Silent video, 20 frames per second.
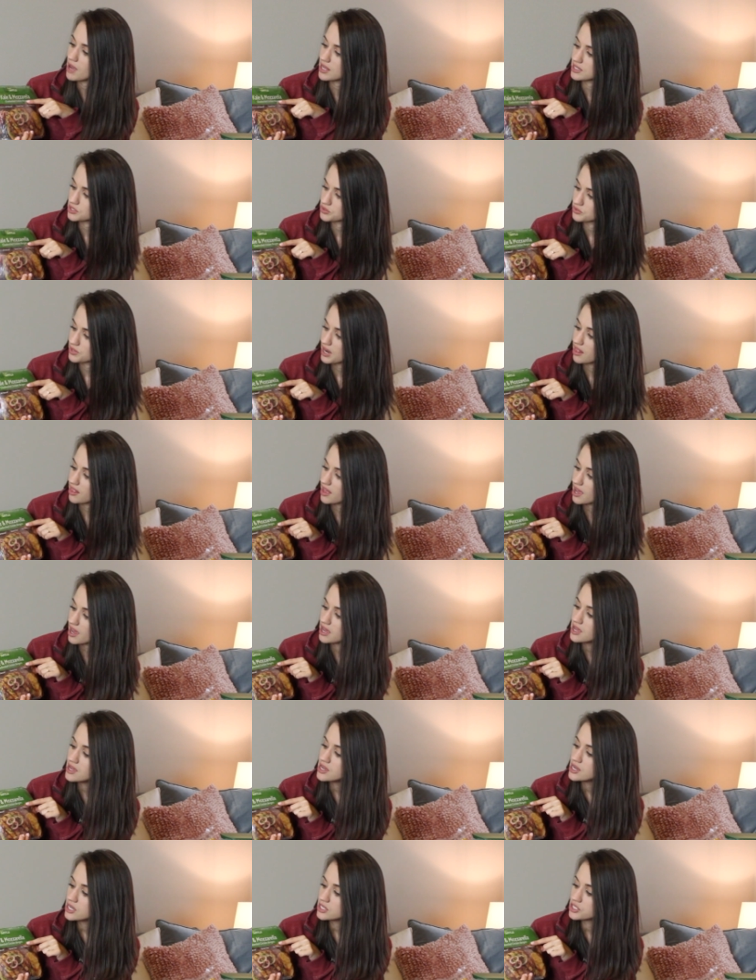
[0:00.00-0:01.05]
mozzarella
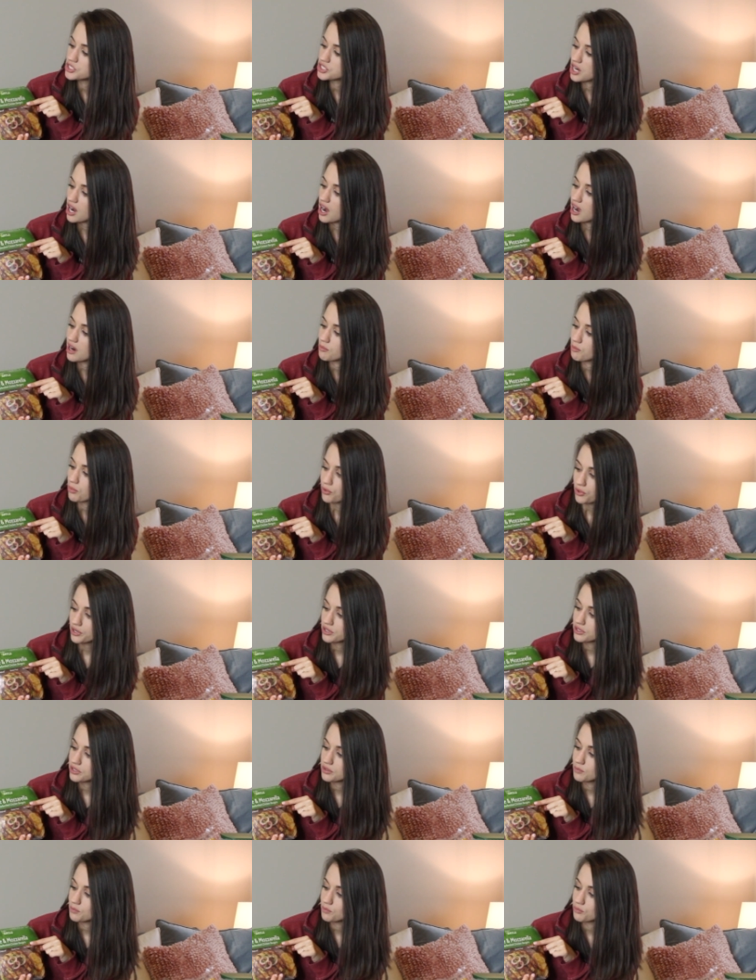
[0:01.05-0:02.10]

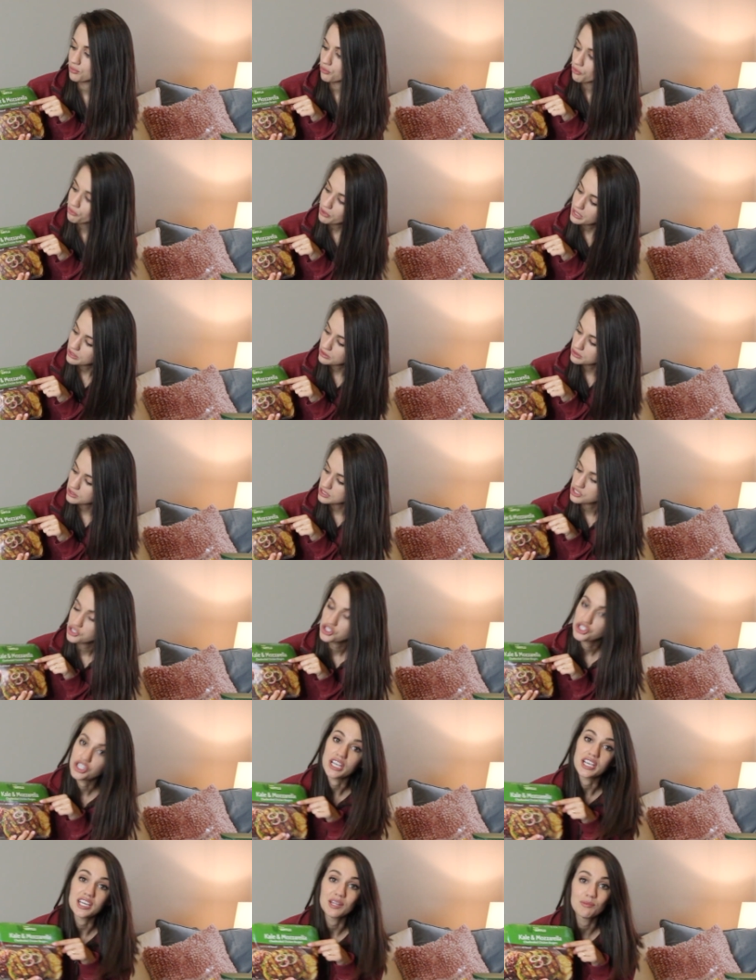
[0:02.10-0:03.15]
charbroiled
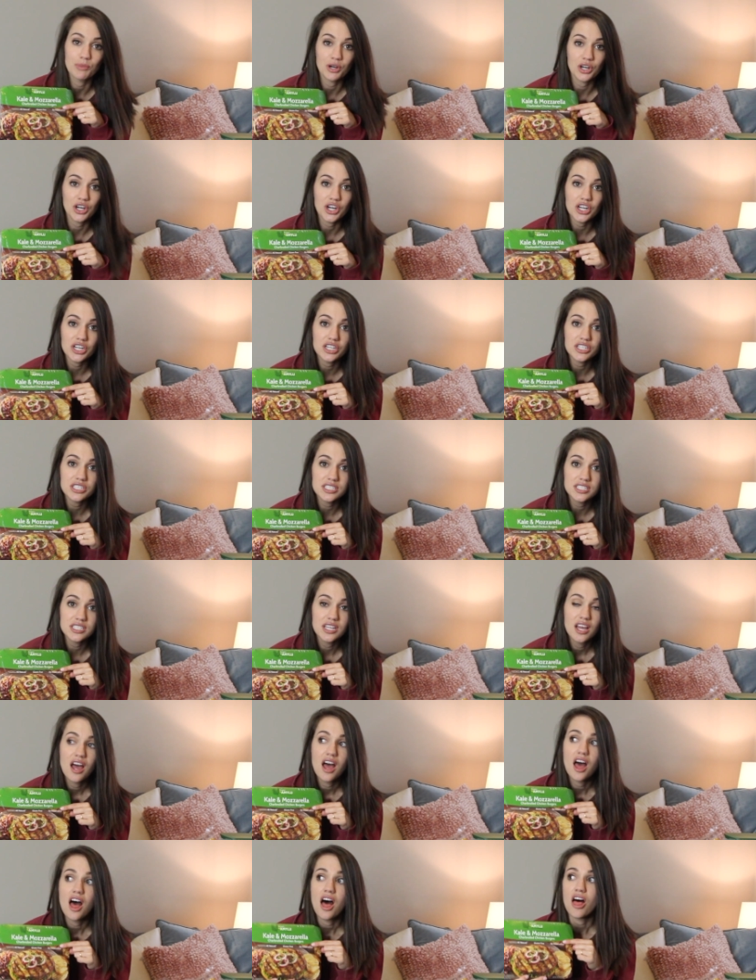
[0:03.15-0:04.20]
chicken burgers.
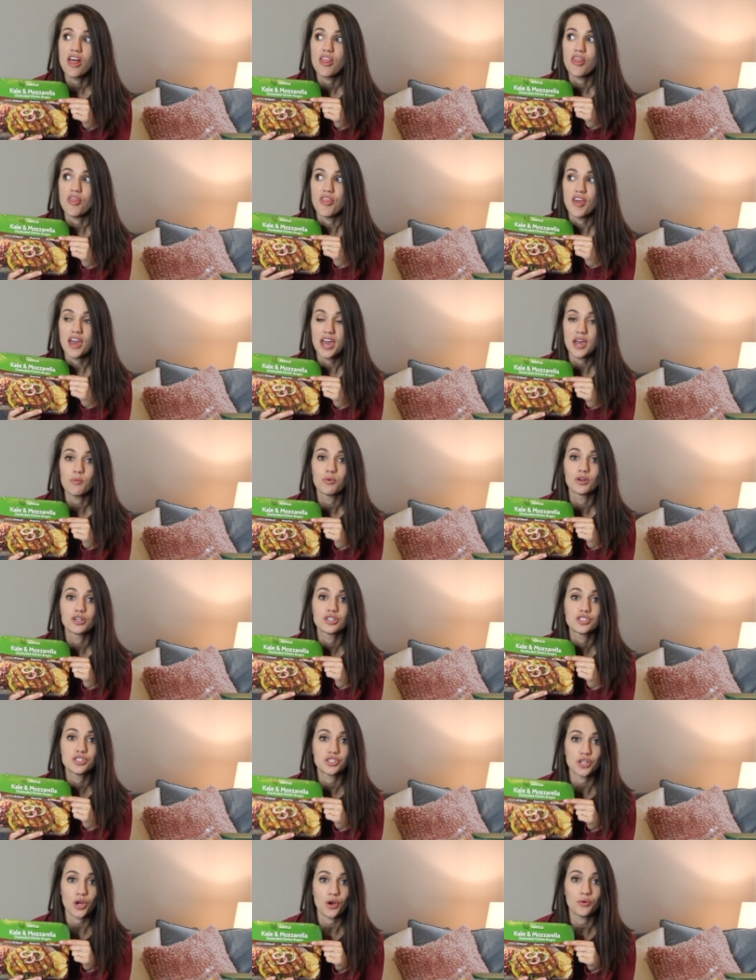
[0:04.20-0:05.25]
They were
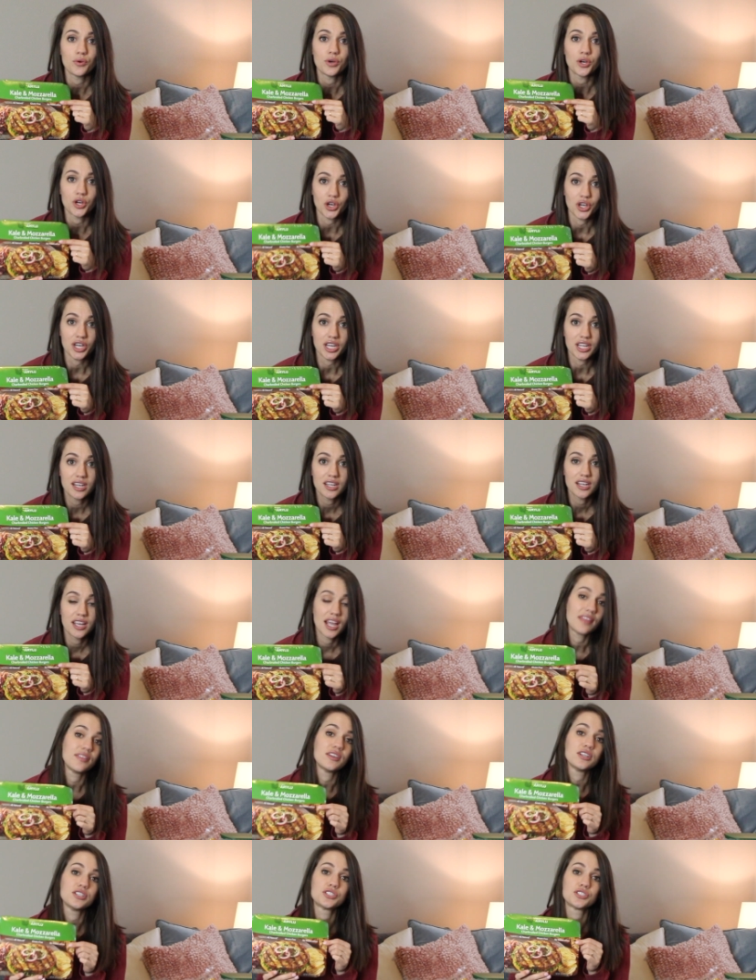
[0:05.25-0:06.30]
so good
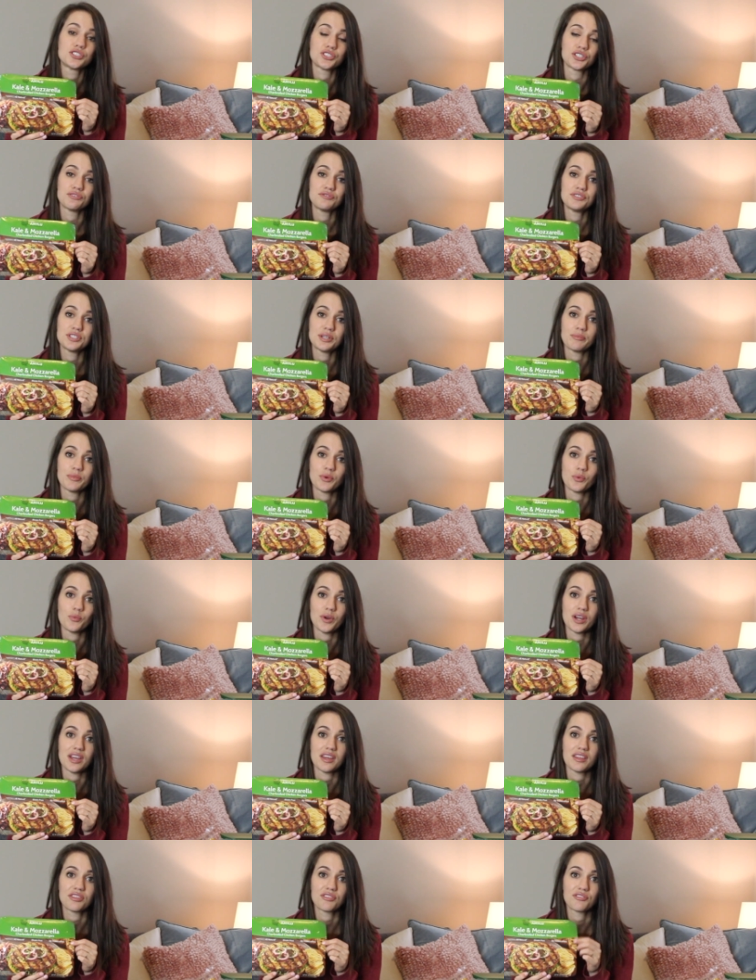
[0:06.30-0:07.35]
and they served them
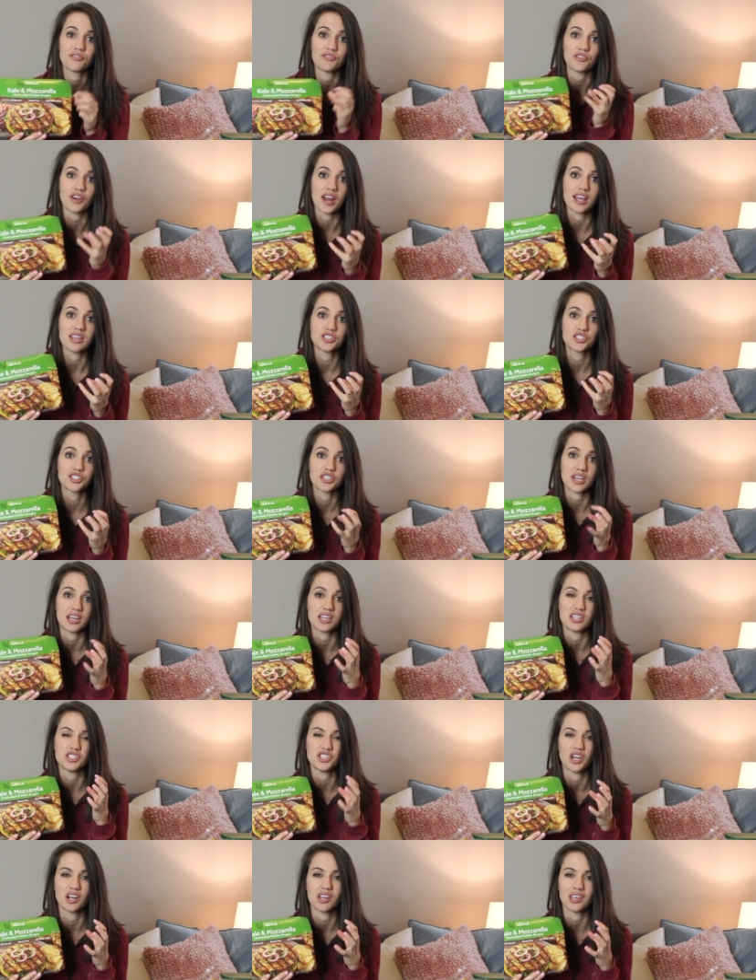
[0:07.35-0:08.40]
with fresh kind
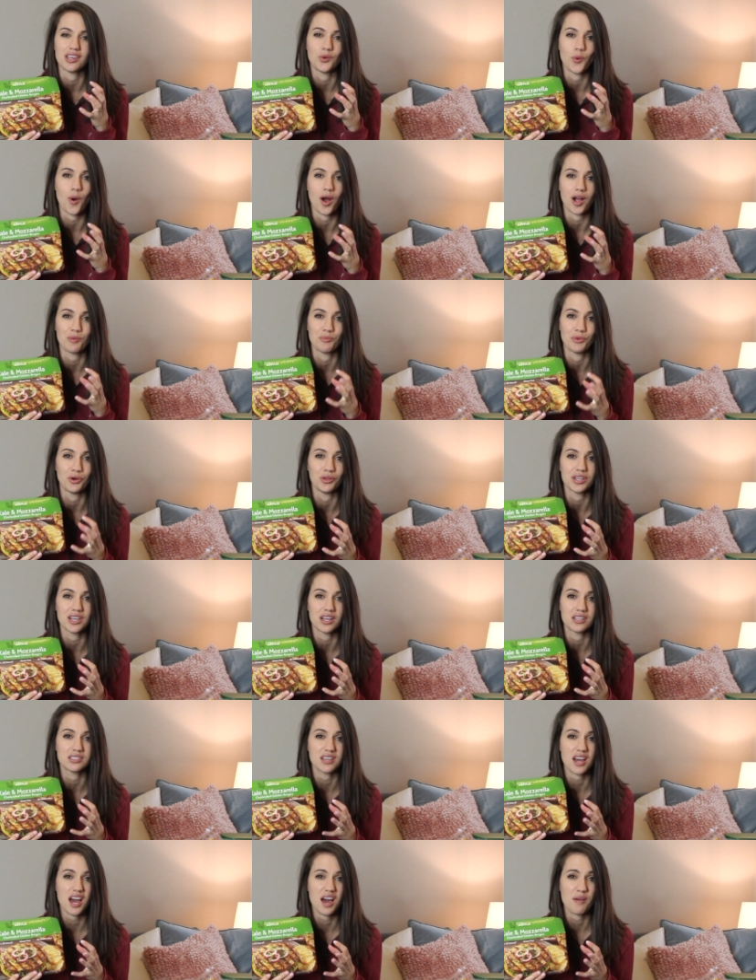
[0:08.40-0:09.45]
of chunky guacamole
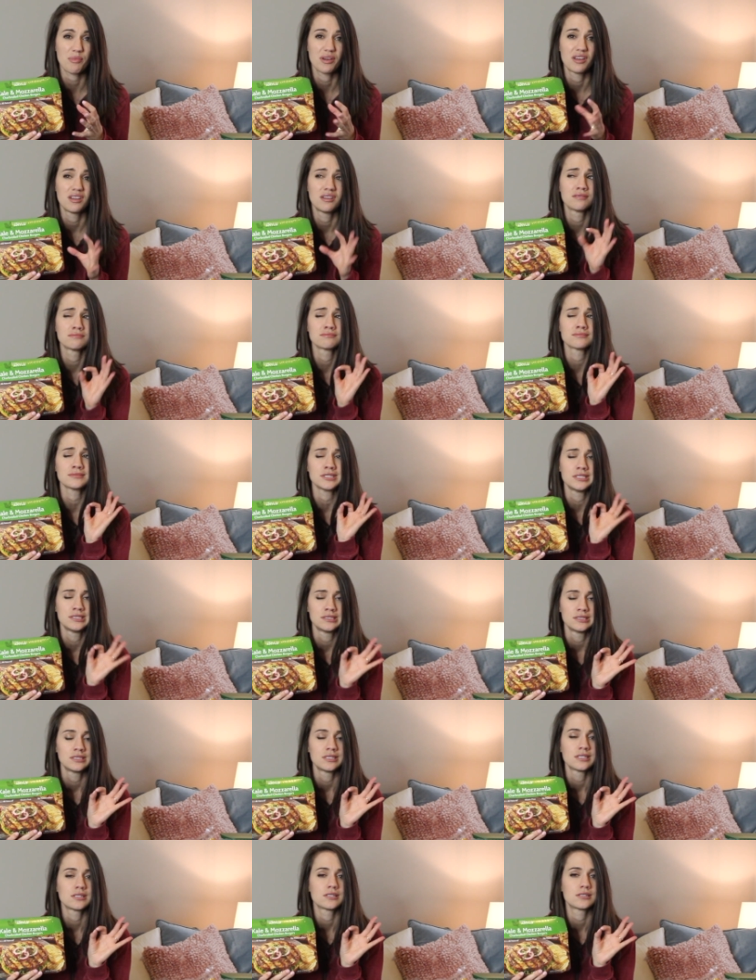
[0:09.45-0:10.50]
on top.
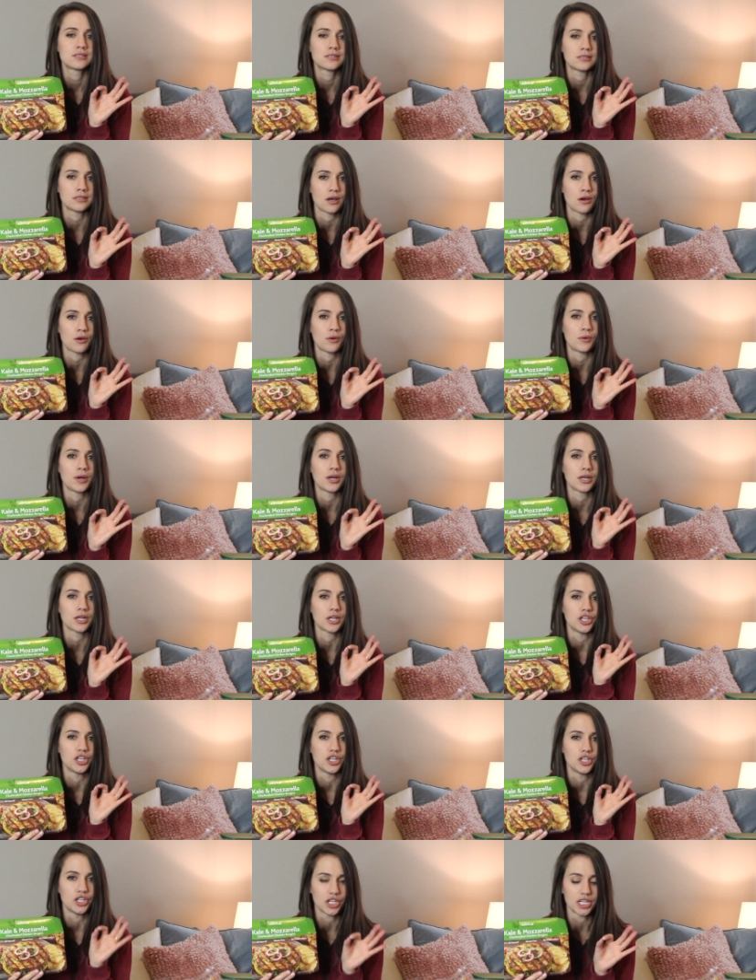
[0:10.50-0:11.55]
So
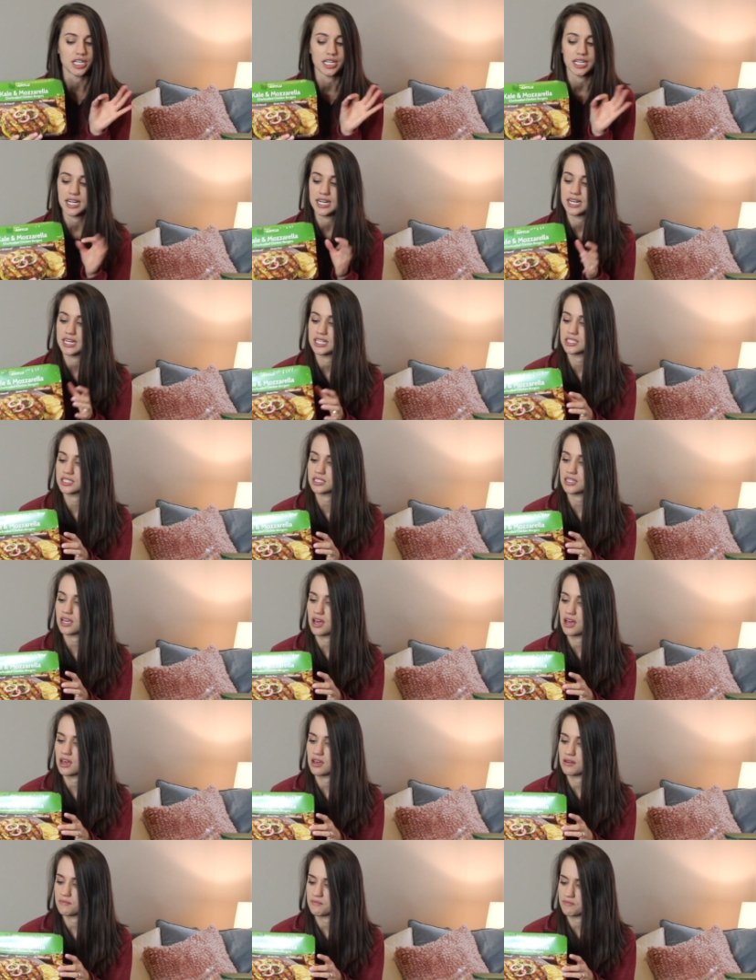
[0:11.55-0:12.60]
good and it's,
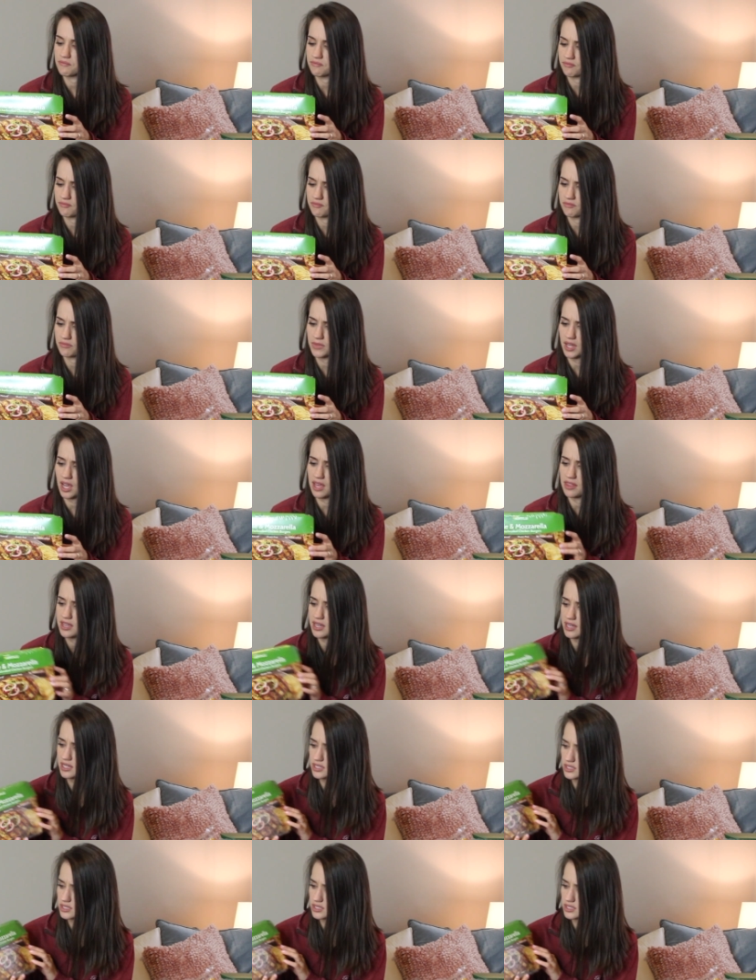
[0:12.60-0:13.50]
um, I think